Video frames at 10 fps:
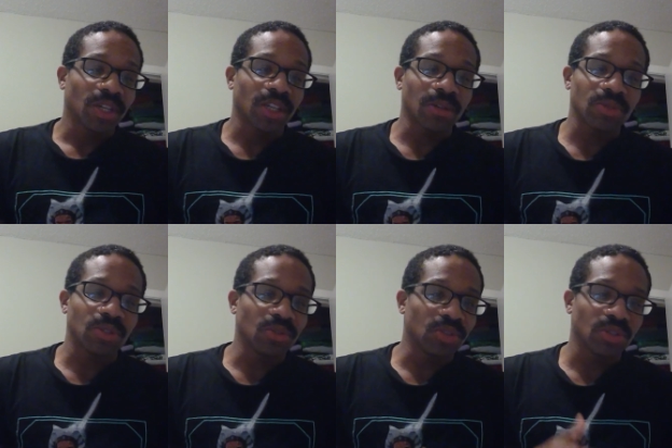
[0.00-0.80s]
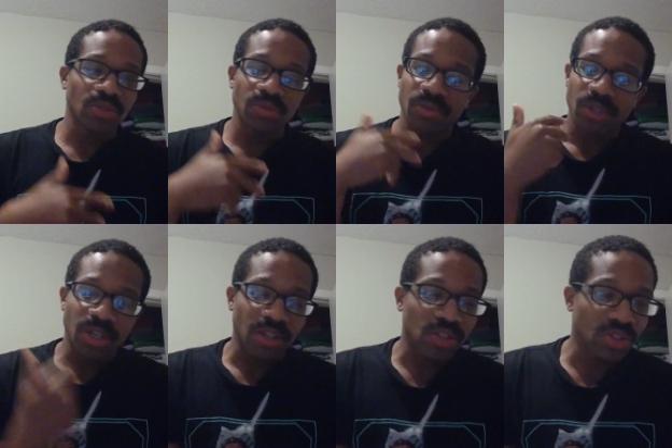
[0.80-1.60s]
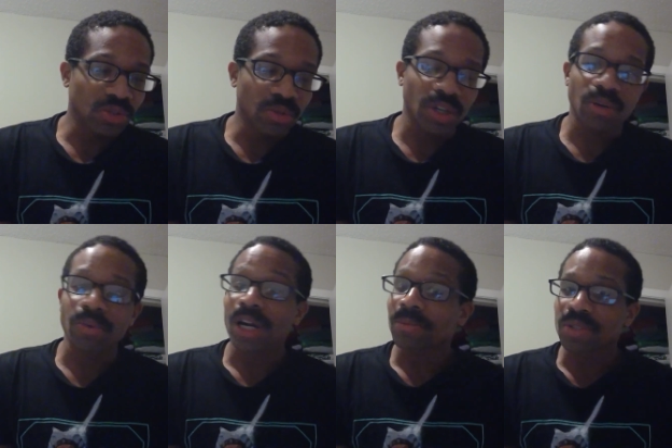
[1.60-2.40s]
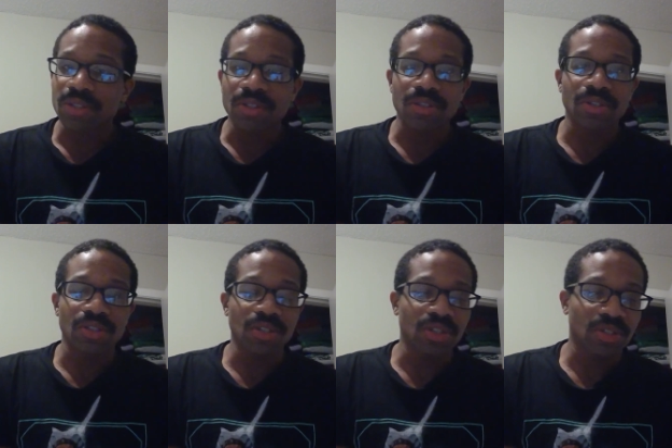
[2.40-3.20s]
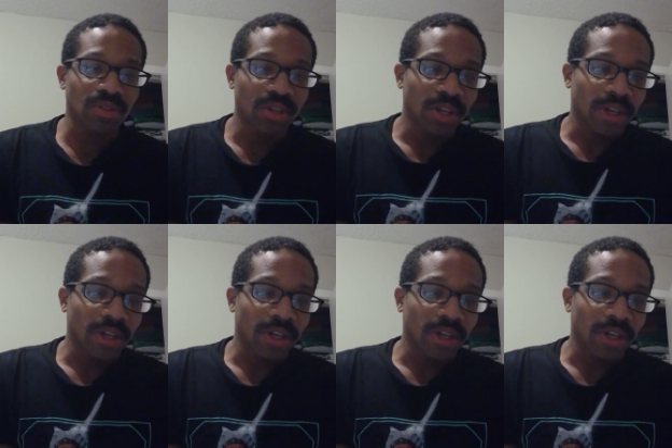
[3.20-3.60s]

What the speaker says: And that was due to Sue L. Robinson's decision.